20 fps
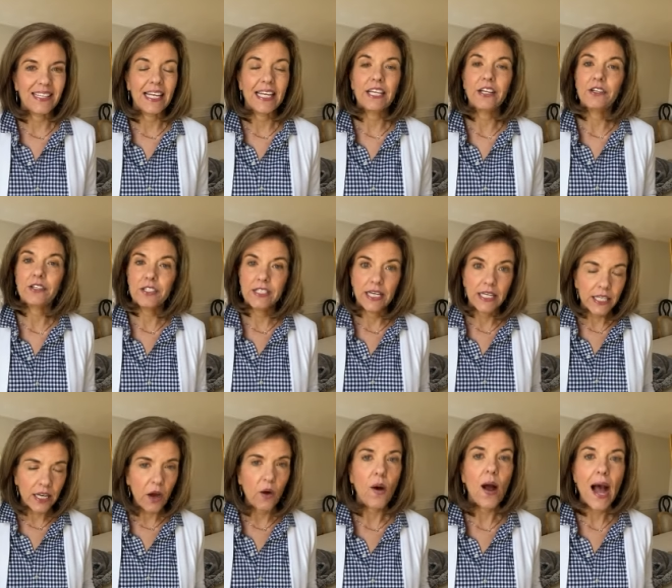Like you're
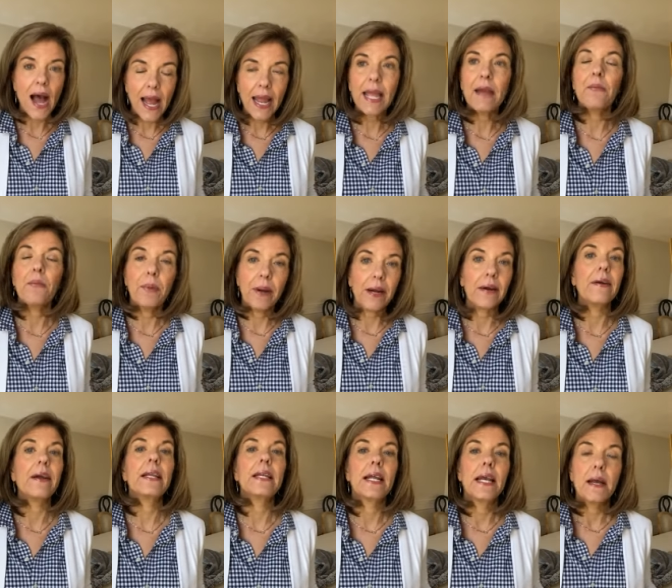saying, no, I am
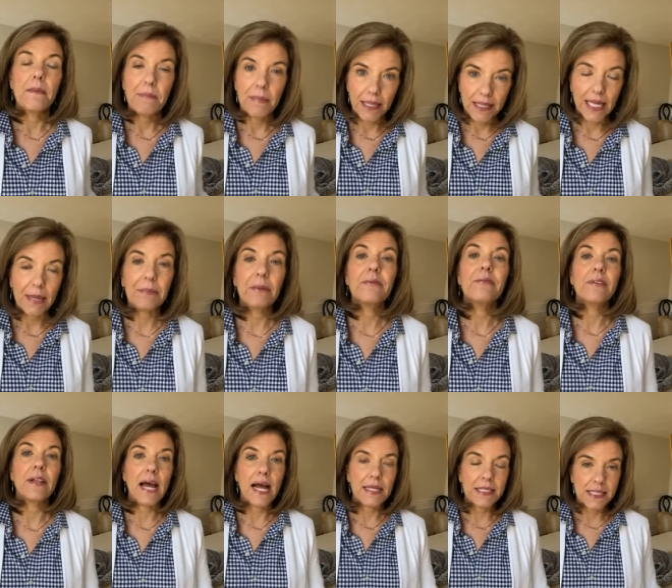wearing my leopard
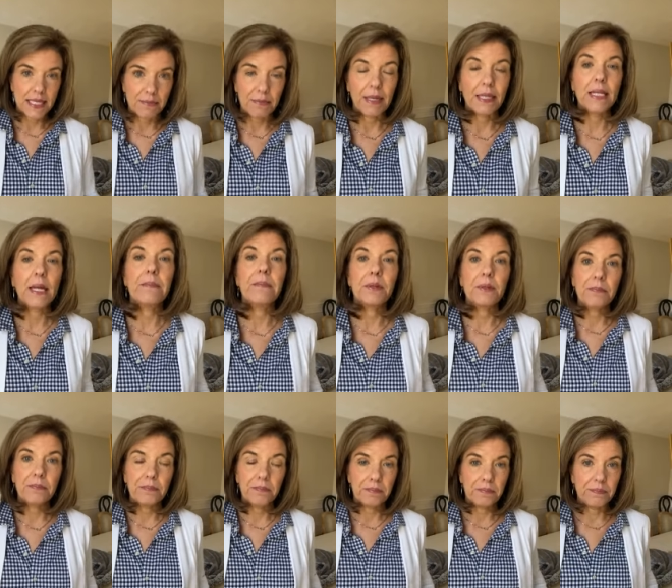flats and my
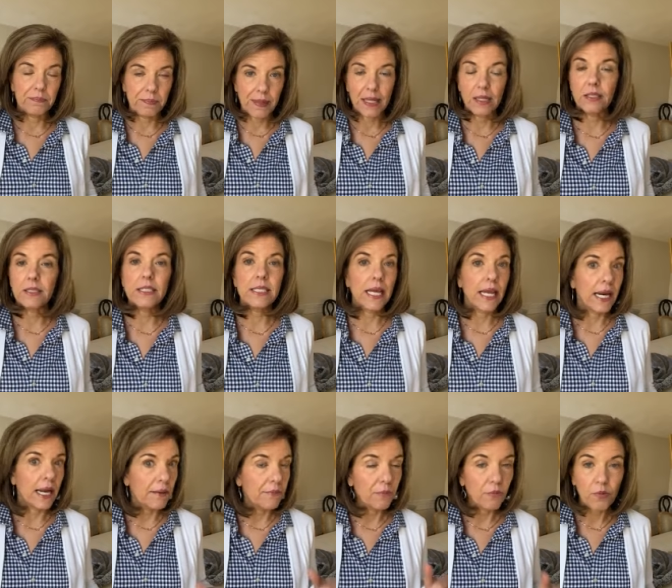leopard belt
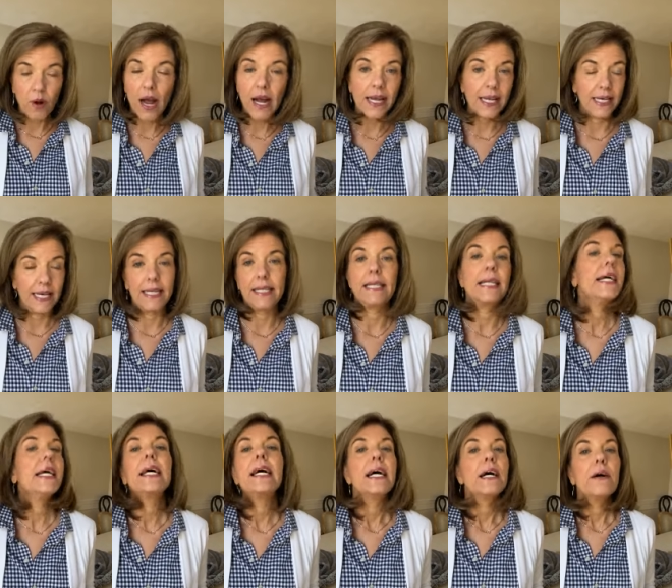and I'm rocking it.
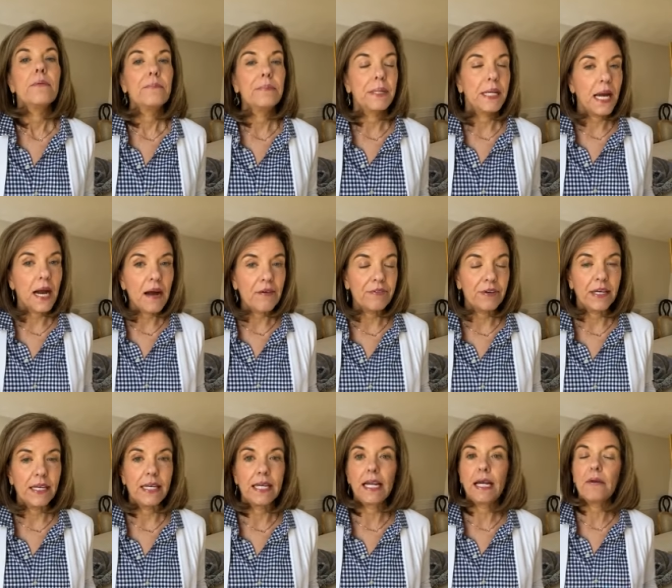Be
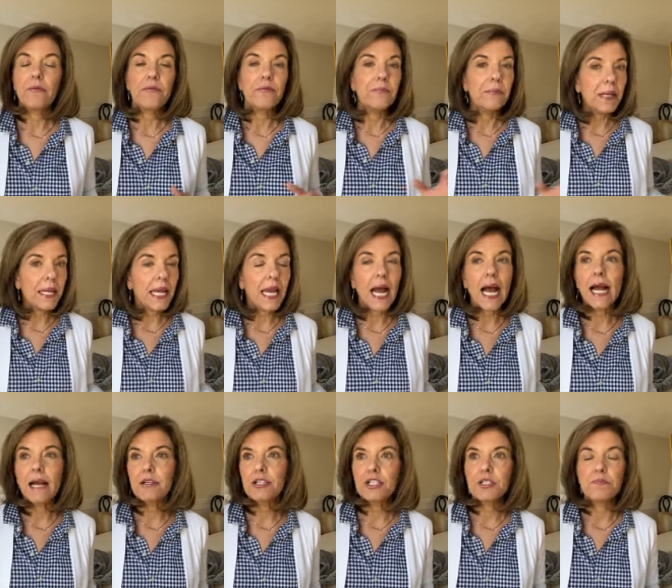confident in it. For me,
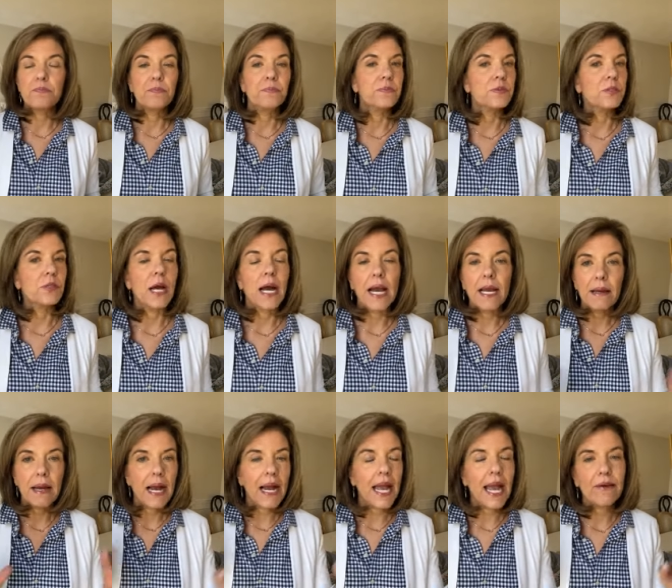I just, I,
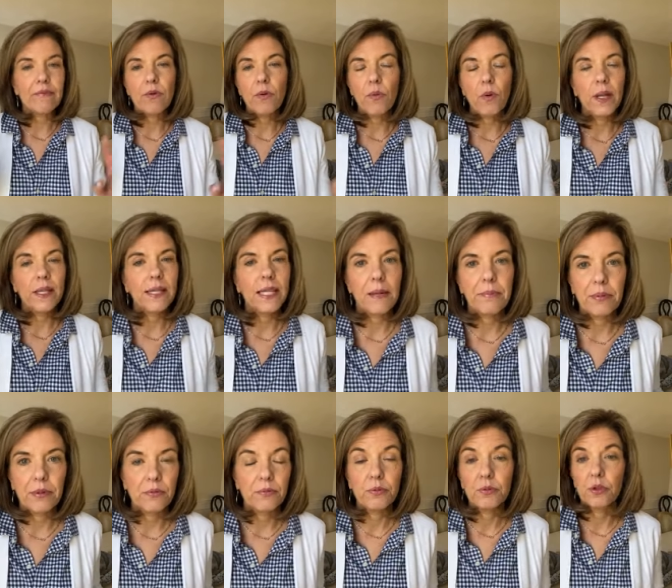I have a one
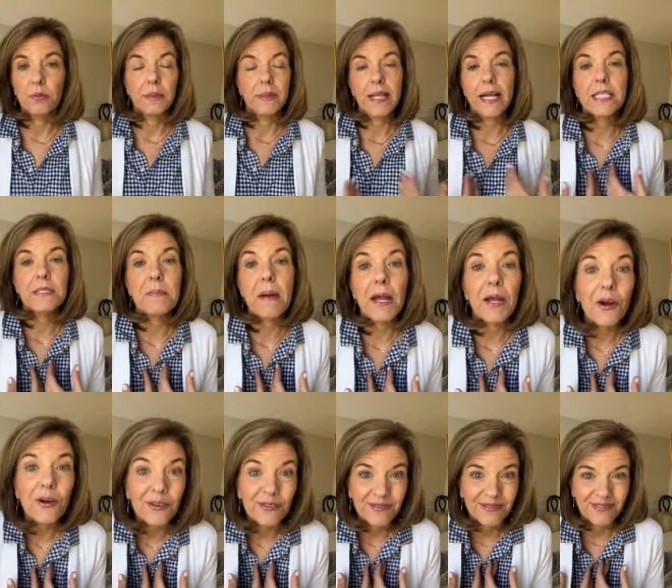leopard rule, but that's my
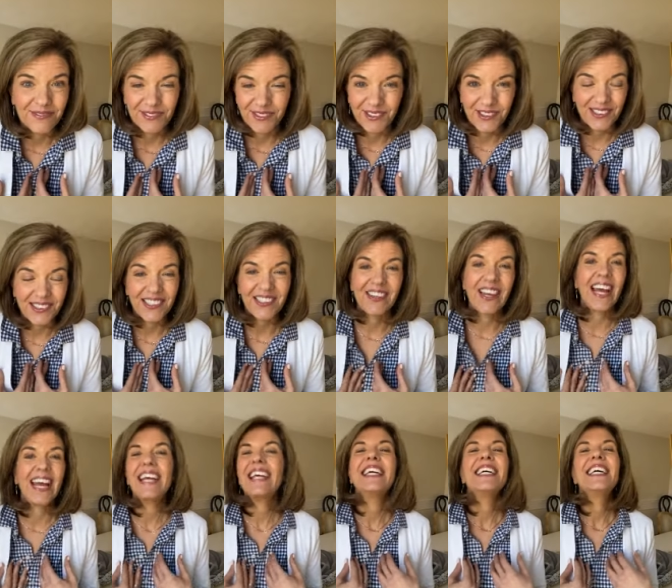own rule,
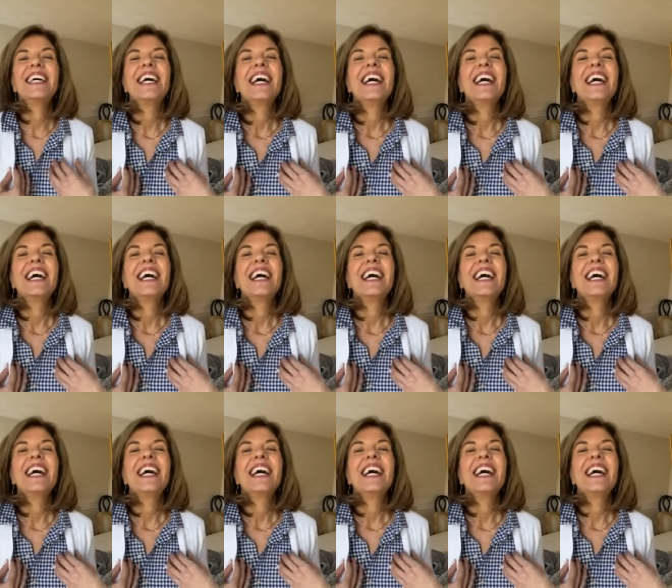okay?